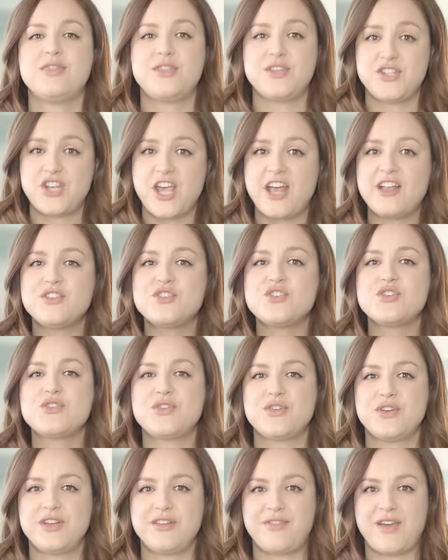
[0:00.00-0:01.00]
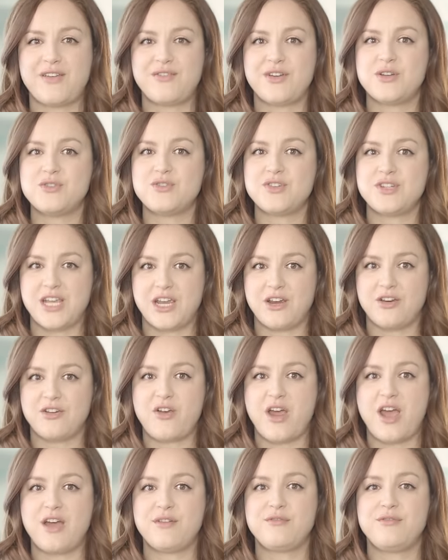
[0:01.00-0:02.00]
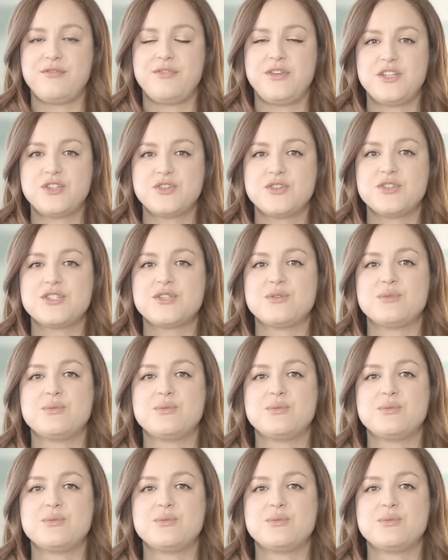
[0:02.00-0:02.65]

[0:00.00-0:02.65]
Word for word: The Challenger 3500 aircraft features